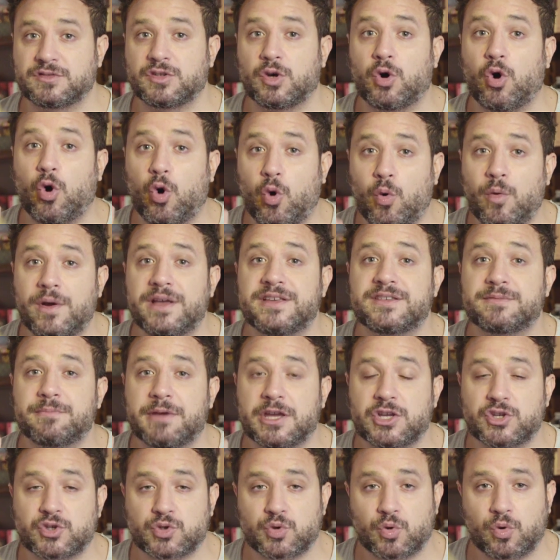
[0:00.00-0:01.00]
So always
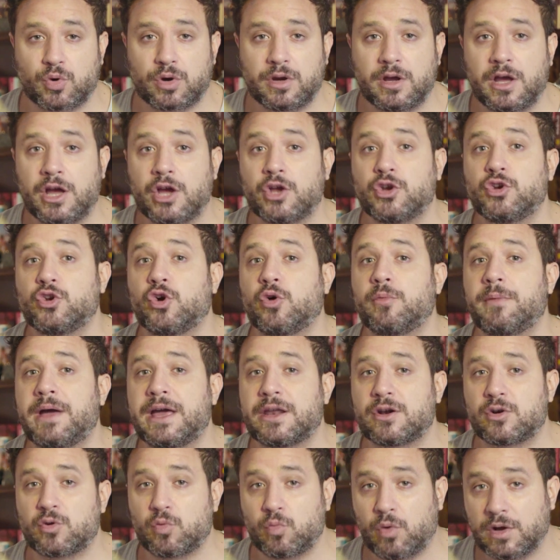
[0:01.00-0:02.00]
make sure, no
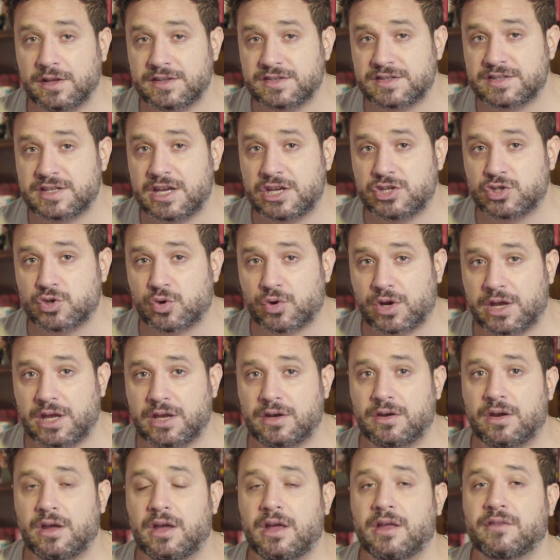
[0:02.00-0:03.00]
matter what stage you're
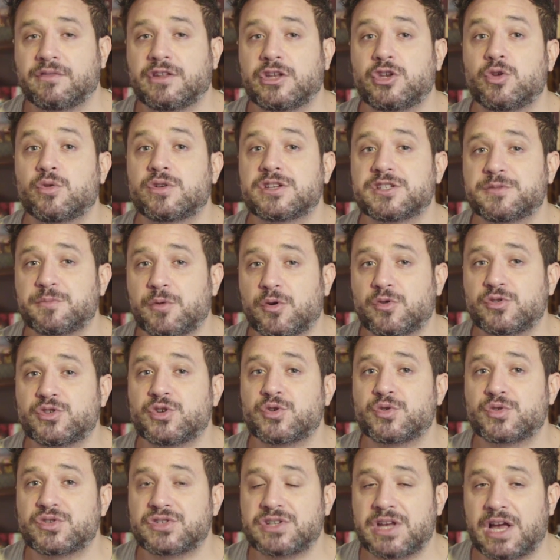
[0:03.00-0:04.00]
in, that you expose
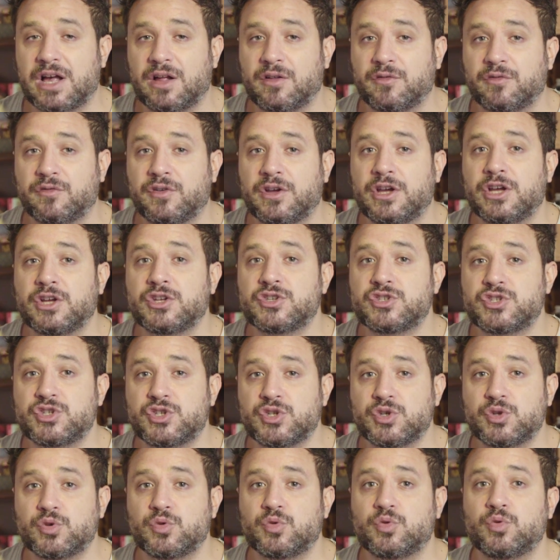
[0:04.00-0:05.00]
yourself
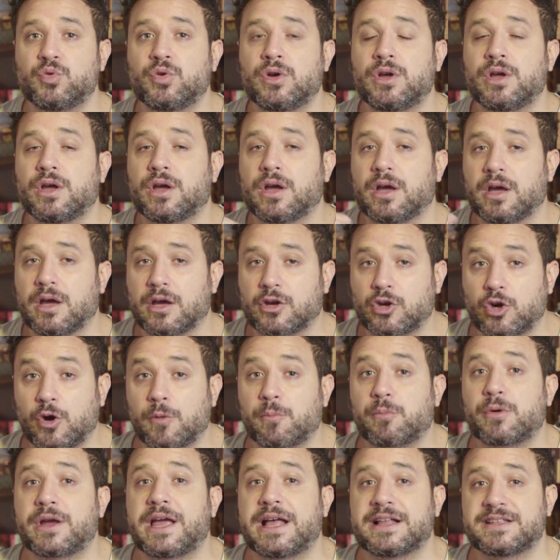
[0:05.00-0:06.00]
to
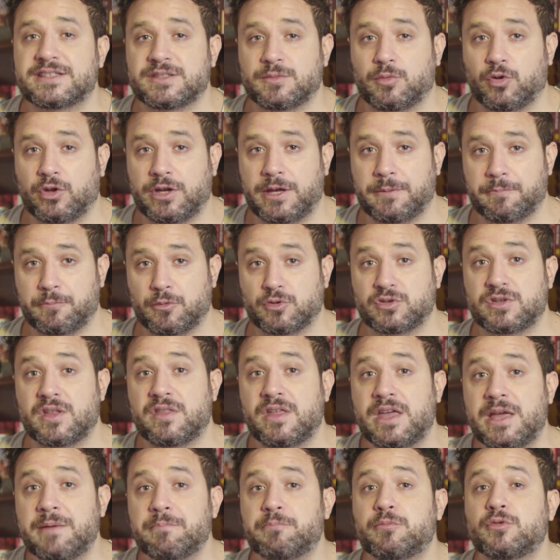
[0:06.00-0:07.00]
comprehensible input,
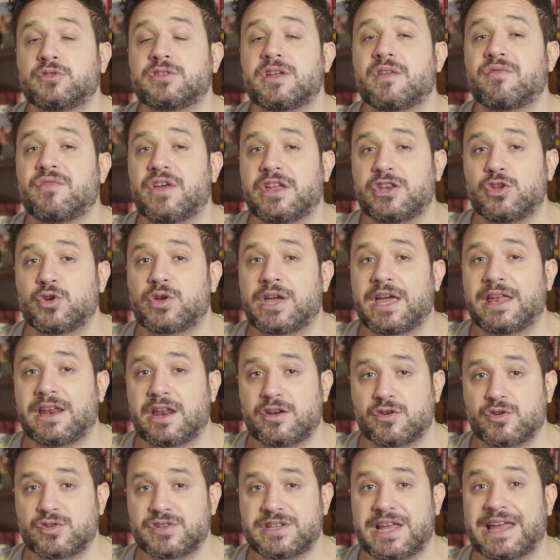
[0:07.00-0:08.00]
the input that you can
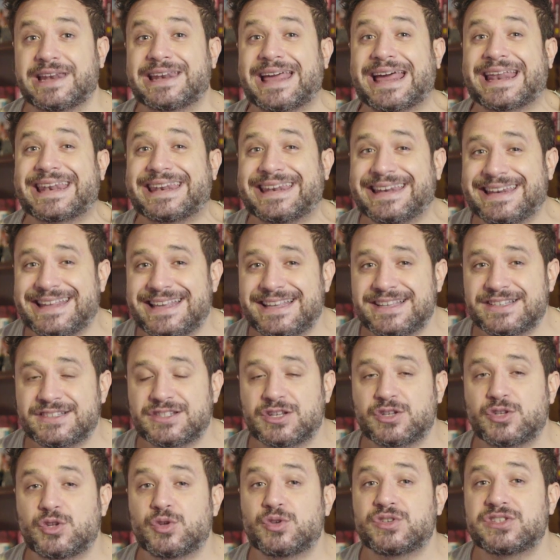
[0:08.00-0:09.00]
understand at
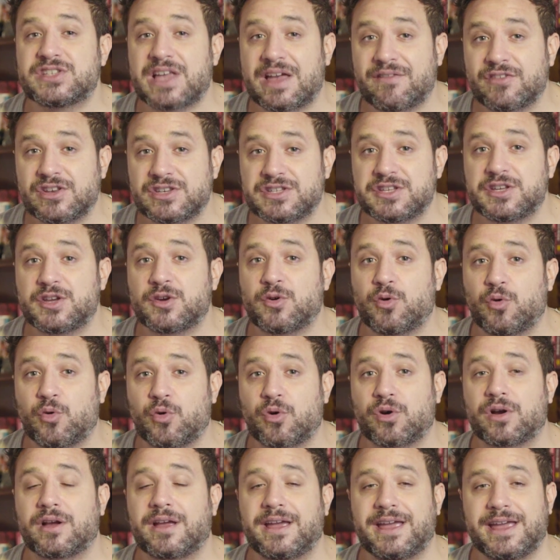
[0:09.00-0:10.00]
least to 70
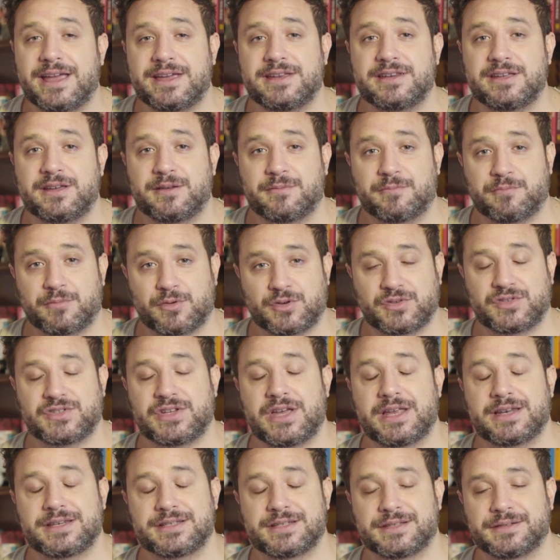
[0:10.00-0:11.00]
or
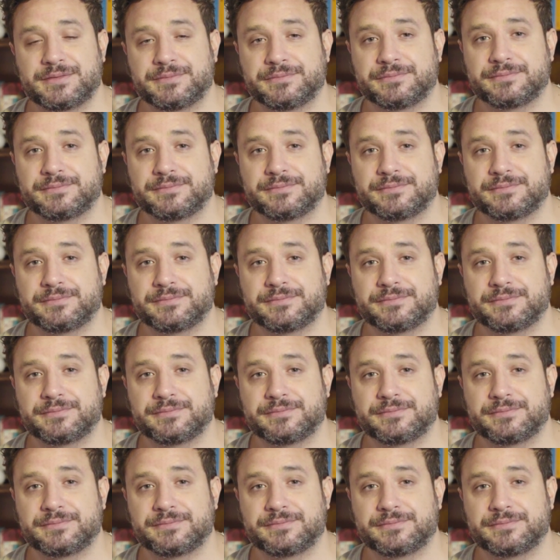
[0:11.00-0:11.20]
80%.